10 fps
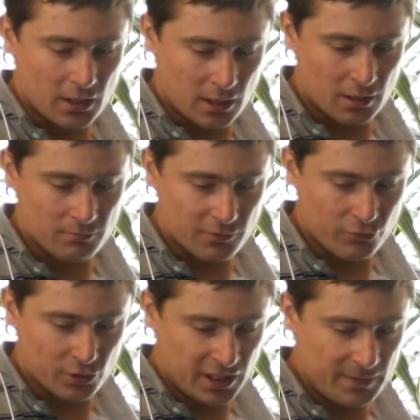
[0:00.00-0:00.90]

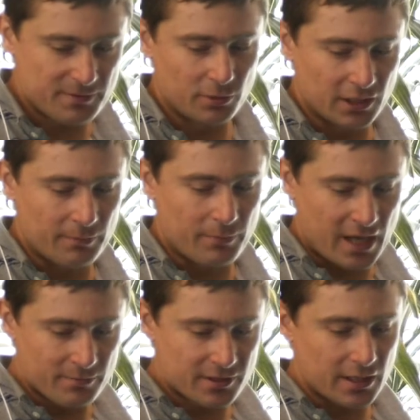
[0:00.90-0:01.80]
for deep split and
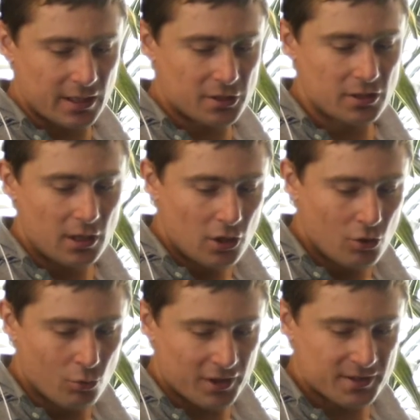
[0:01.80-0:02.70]
PAM stage
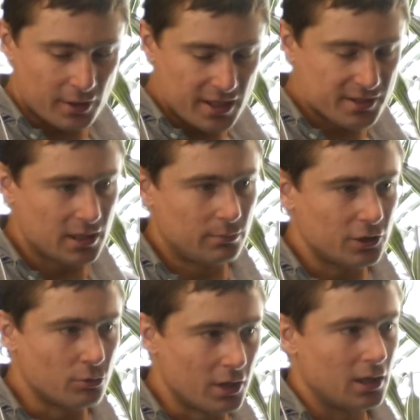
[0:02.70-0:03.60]
works
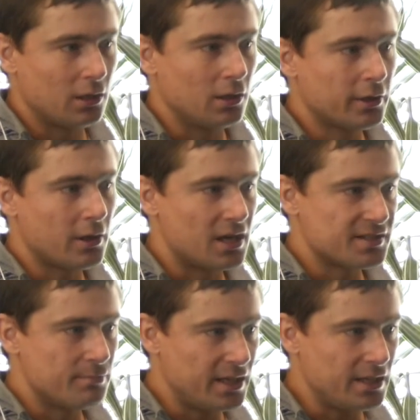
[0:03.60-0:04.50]
reasonably well
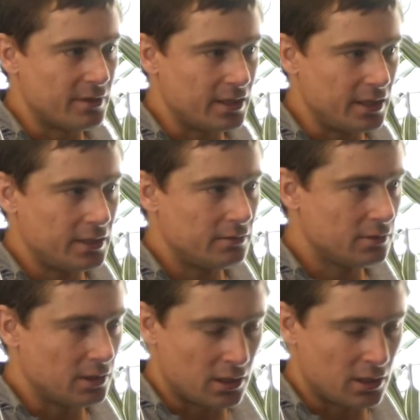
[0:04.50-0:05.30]
across many